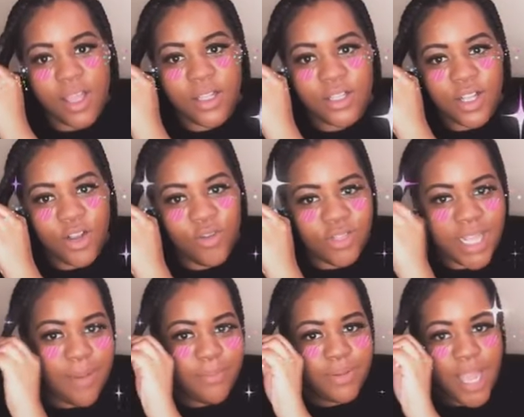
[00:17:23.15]
So you
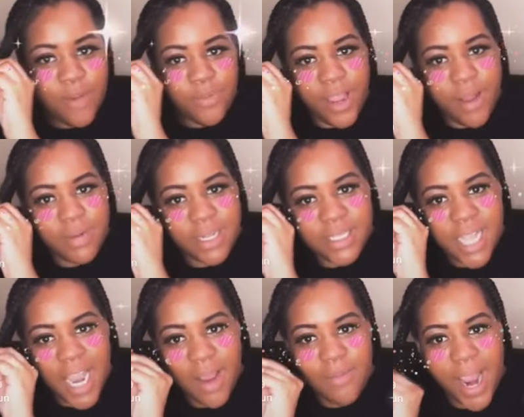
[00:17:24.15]
said play with him the
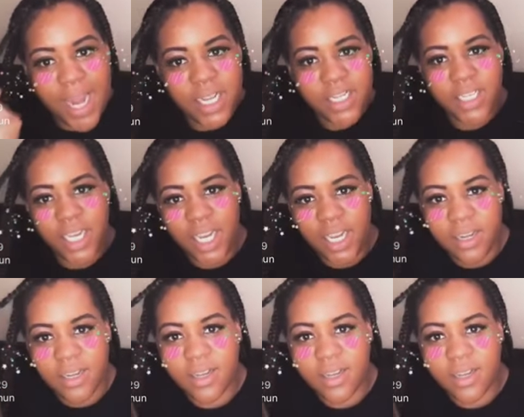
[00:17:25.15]
same energy,